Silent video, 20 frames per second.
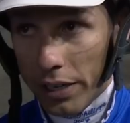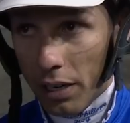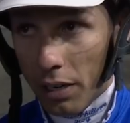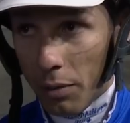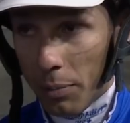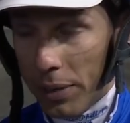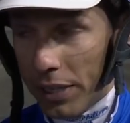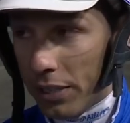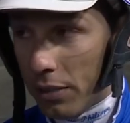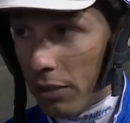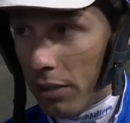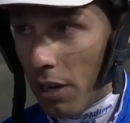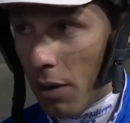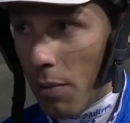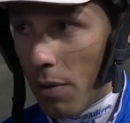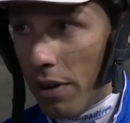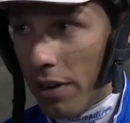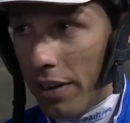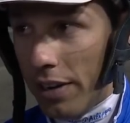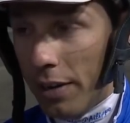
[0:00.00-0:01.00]
a little bit because I
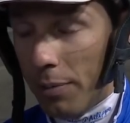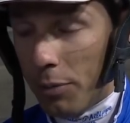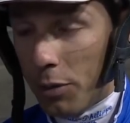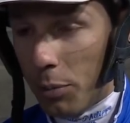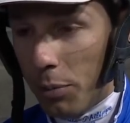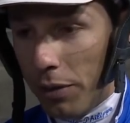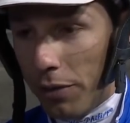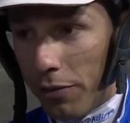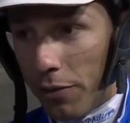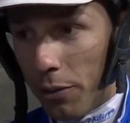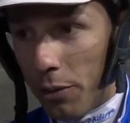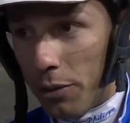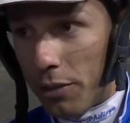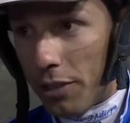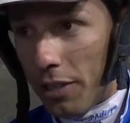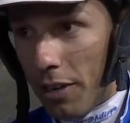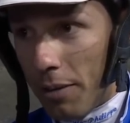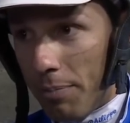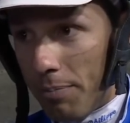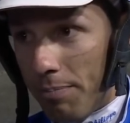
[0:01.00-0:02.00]
wanted him to be
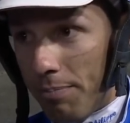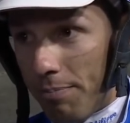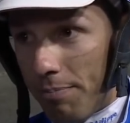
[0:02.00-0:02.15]
first up